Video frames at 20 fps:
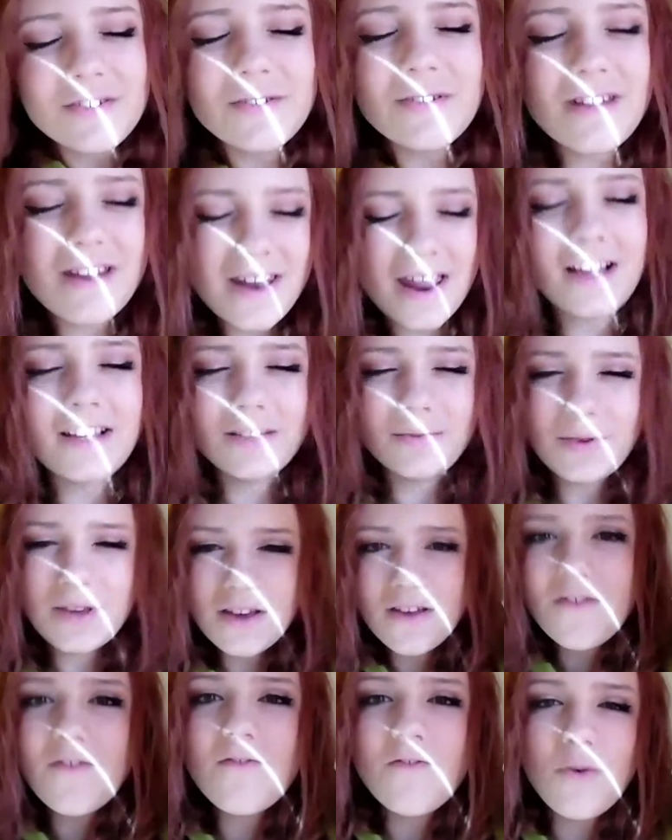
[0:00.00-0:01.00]
to tune in next
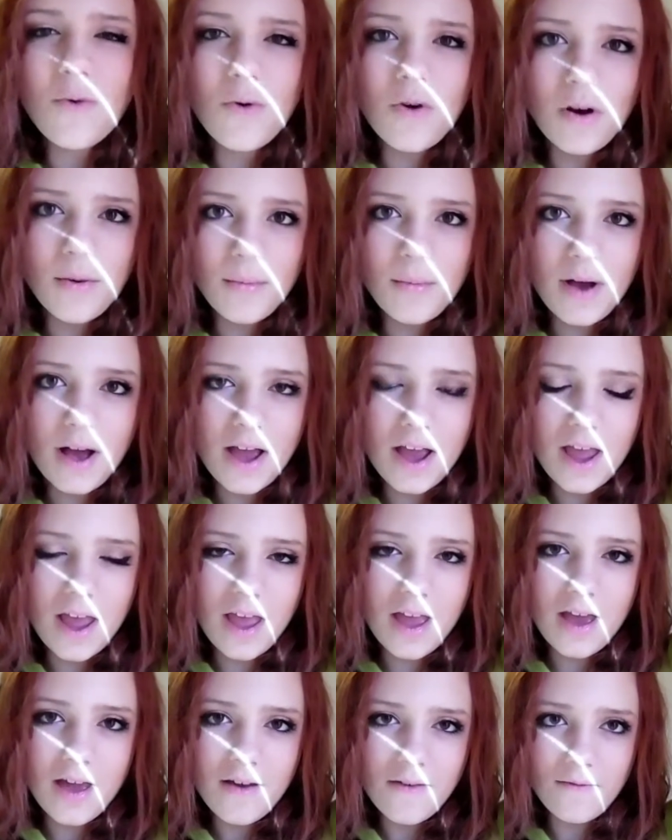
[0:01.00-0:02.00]
week for
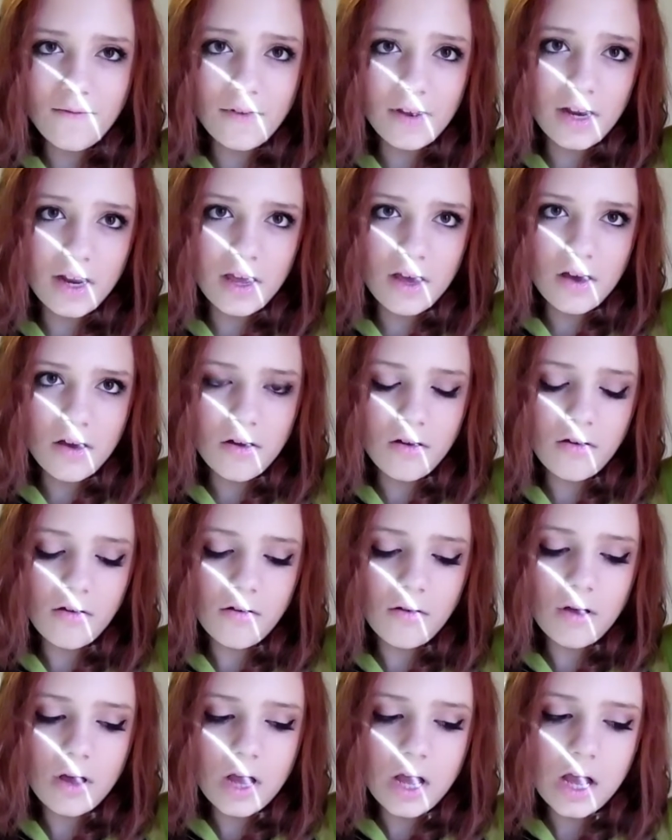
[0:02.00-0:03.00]
my
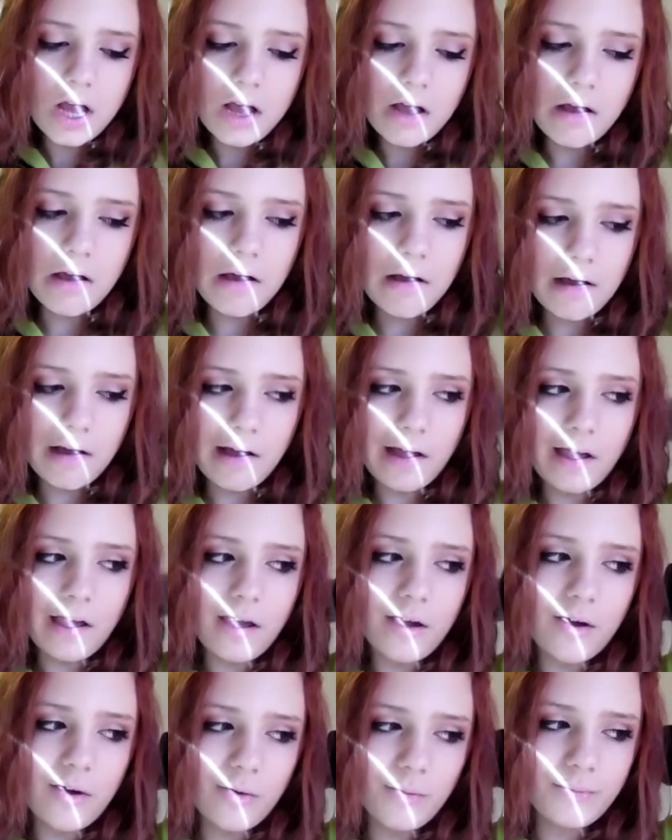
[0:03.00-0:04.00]
video.
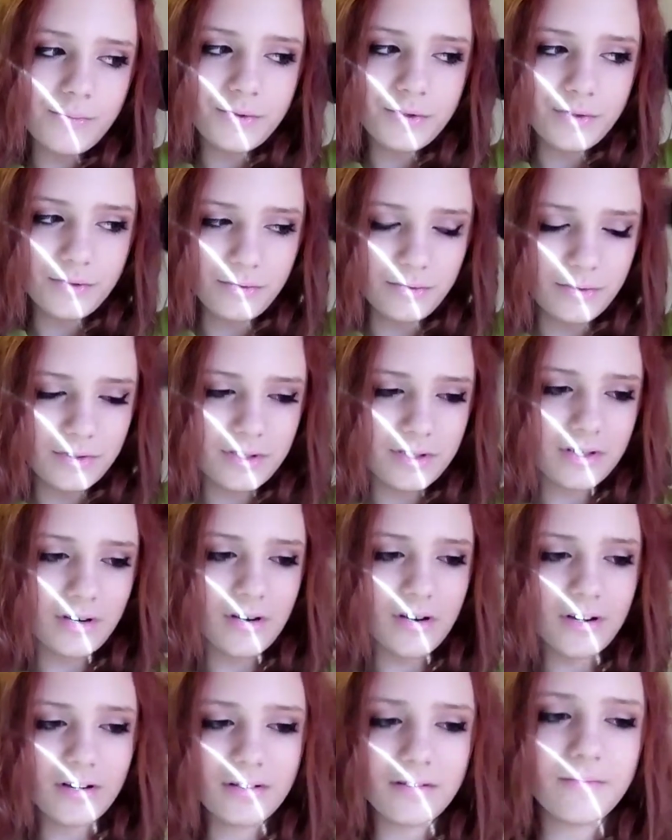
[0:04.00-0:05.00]
I hope to
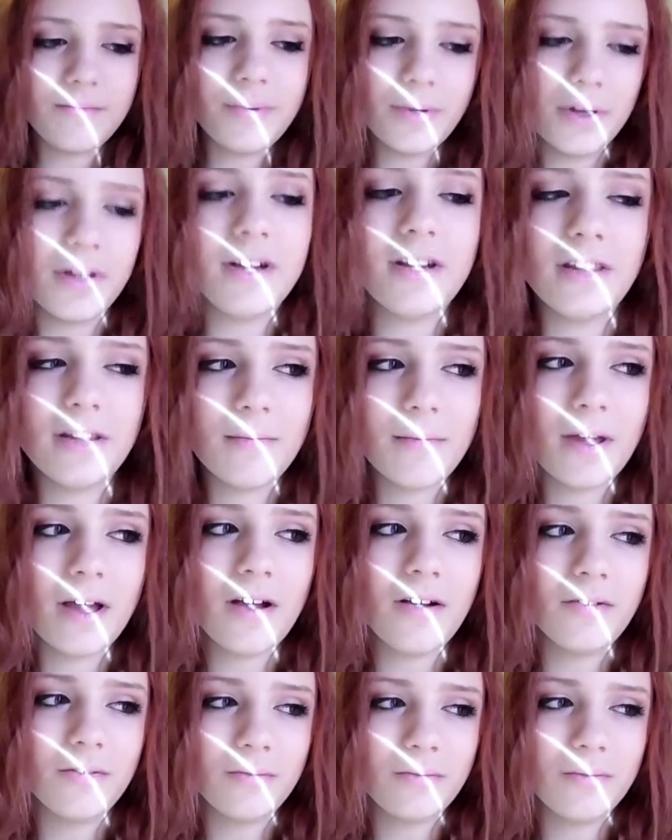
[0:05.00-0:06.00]
start putting them
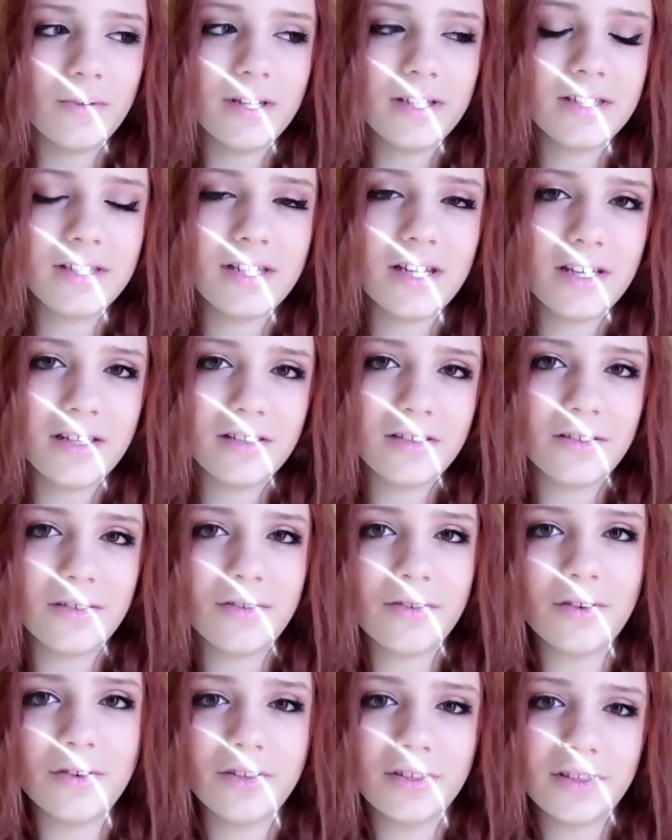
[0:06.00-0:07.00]
out Wednesdays
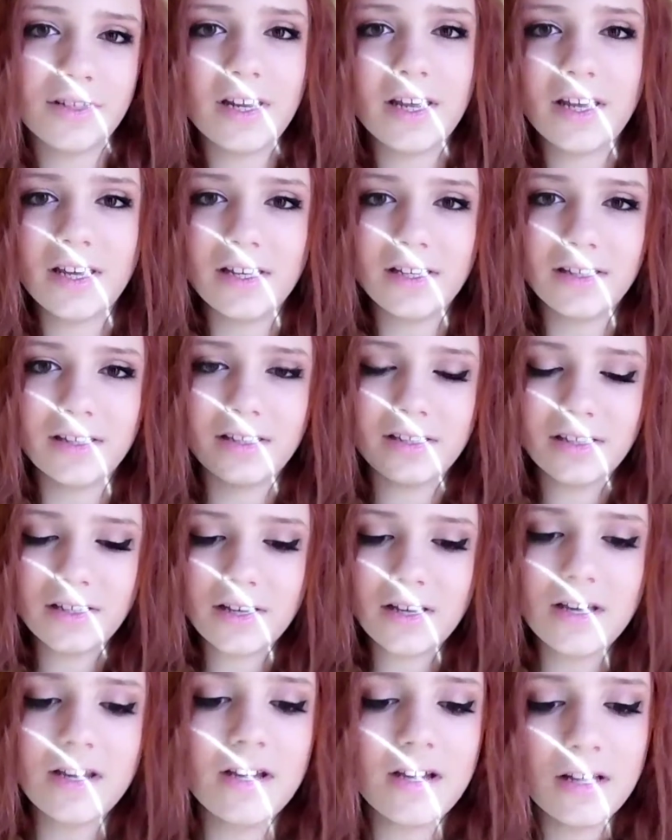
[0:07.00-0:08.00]
or Thursdays,
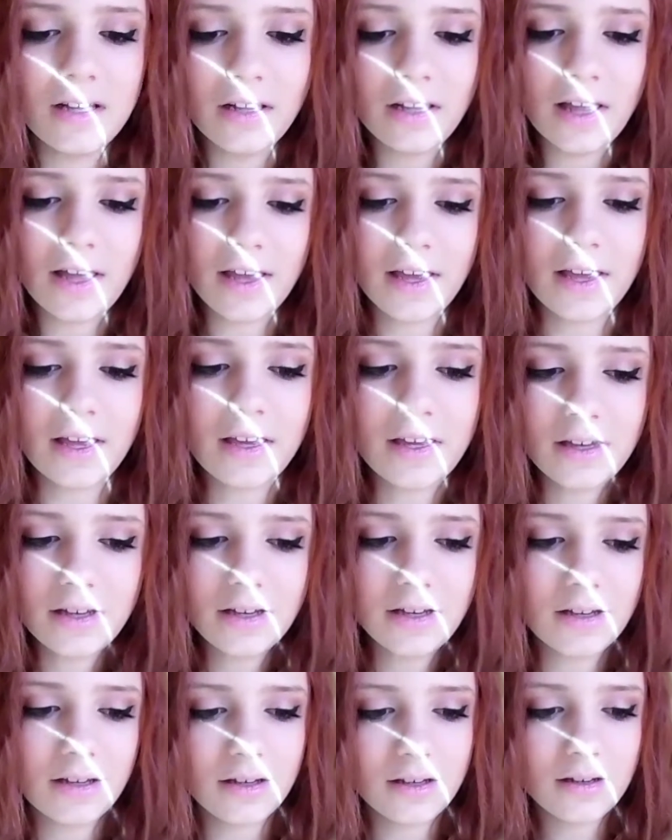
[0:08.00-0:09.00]

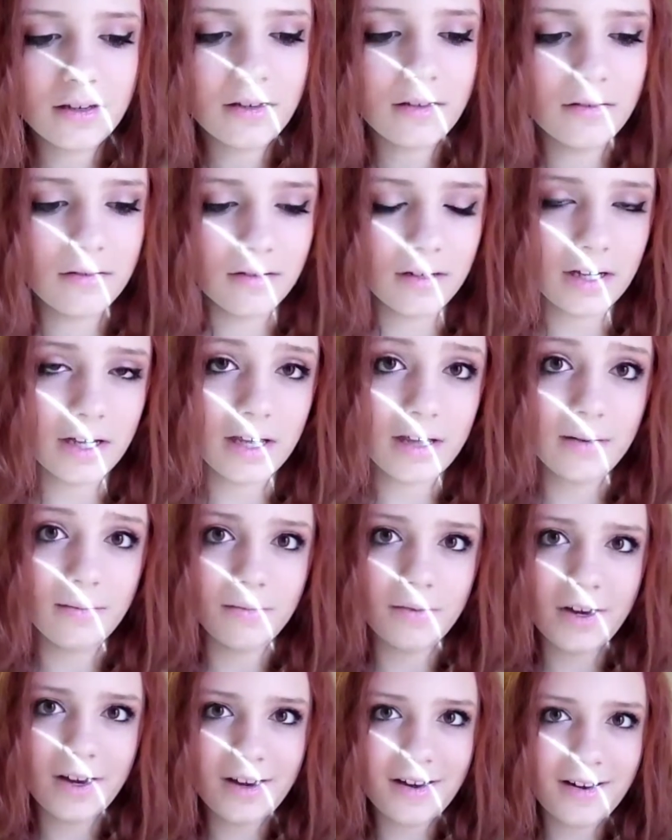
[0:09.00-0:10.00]
like I
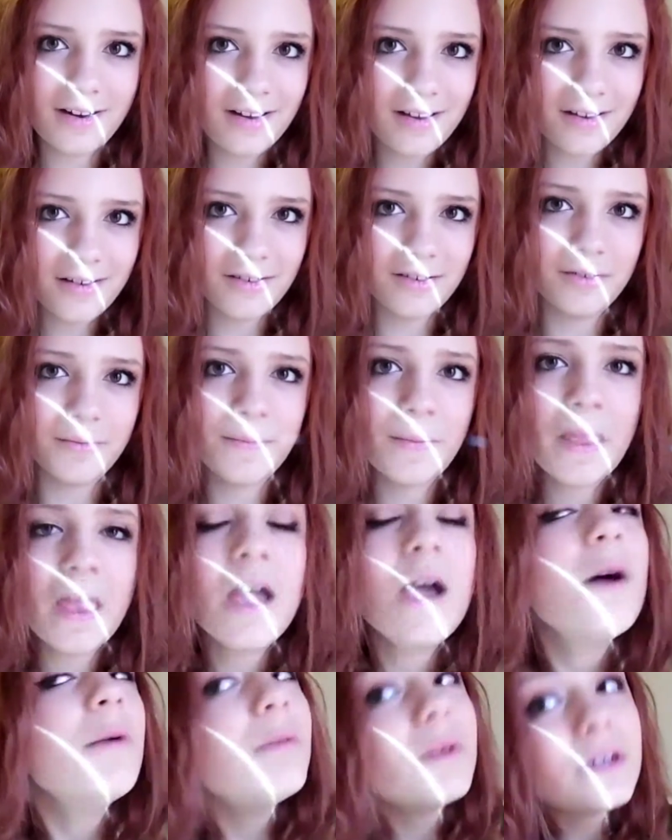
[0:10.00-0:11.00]
am right now.
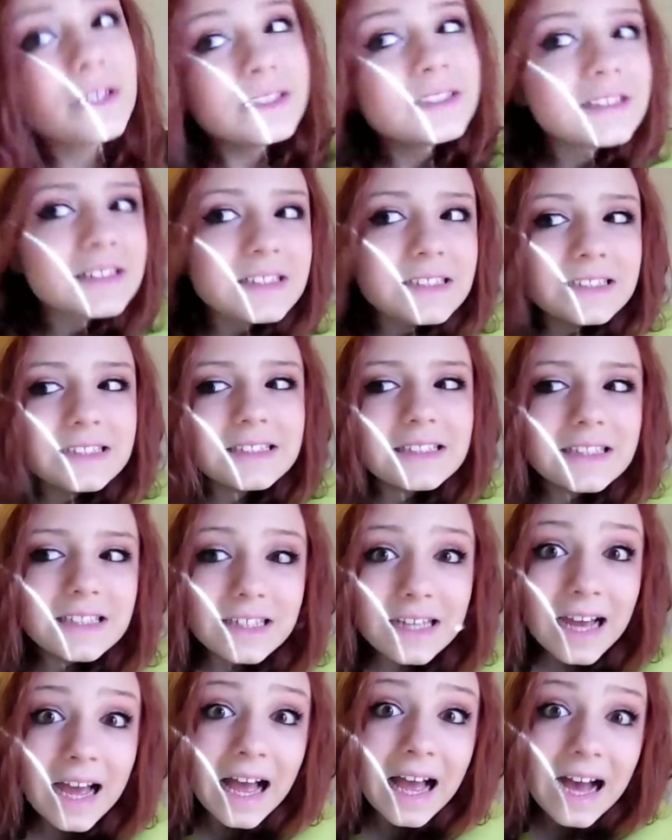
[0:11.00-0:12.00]
But,
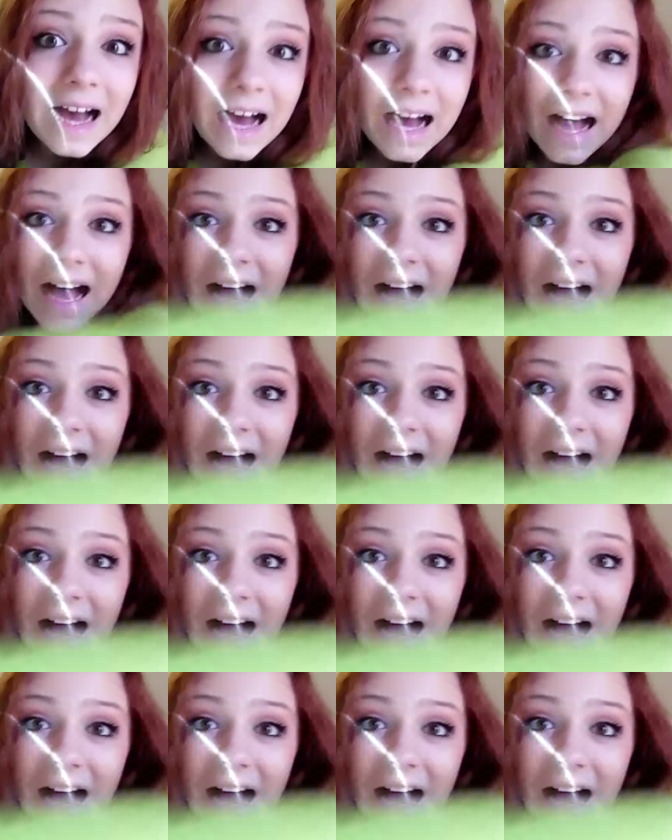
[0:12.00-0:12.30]
yeah,